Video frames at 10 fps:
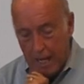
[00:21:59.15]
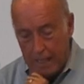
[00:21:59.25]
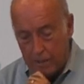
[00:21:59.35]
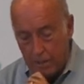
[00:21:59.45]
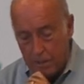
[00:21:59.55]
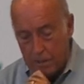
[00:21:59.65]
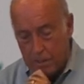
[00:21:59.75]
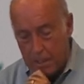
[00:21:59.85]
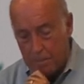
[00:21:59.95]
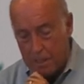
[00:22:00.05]
I can
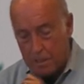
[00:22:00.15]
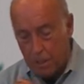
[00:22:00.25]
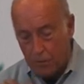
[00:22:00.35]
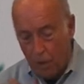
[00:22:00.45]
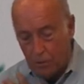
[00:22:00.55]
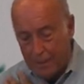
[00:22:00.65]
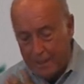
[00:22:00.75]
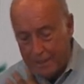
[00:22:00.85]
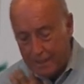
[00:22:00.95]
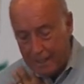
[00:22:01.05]
understand myself
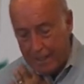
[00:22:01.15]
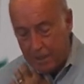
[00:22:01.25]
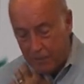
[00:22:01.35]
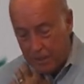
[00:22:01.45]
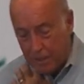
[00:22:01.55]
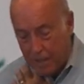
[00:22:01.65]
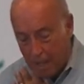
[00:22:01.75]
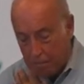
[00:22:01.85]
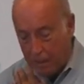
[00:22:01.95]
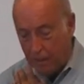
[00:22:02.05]
only in the light of inner
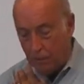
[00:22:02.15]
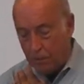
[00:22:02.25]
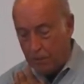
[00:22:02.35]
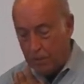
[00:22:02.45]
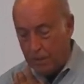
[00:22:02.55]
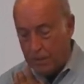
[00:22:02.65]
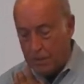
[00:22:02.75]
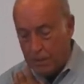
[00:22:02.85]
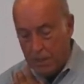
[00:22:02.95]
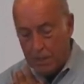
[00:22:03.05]
happenings. It
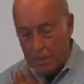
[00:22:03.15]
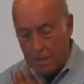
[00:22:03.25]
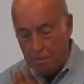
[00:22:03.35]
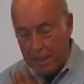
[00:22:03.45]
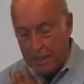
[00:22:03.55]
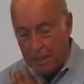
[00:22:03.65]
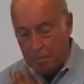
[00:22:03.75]
is these that make